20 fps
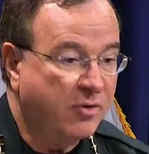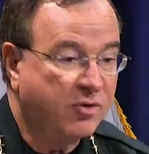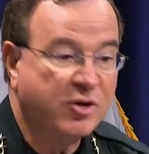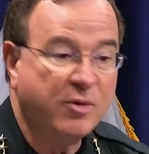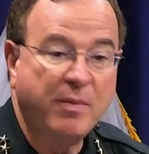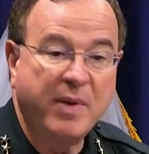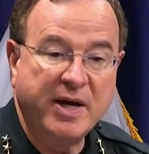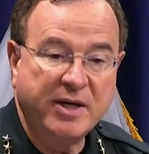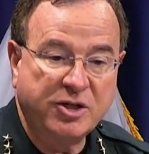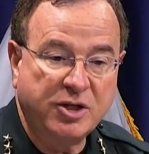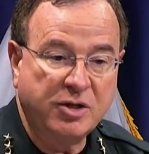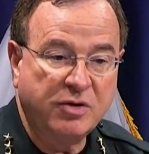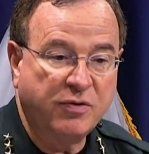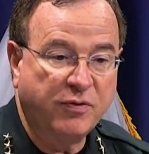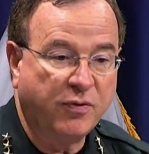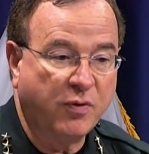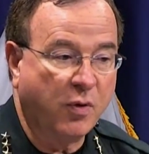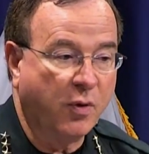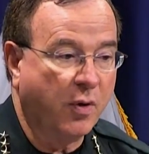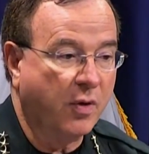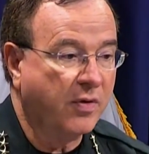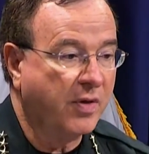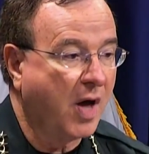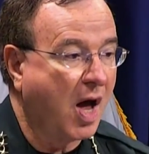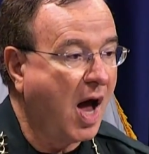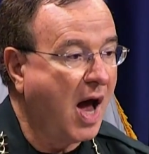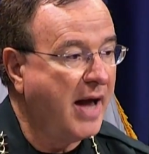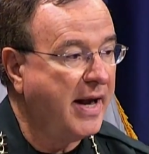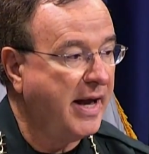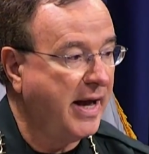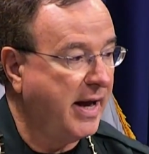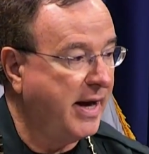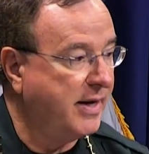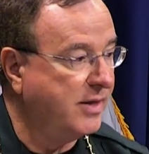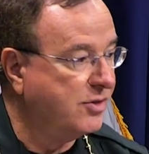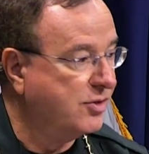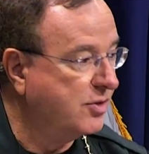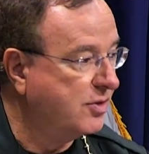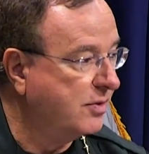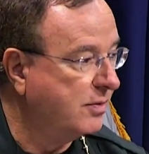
a message for the hotheads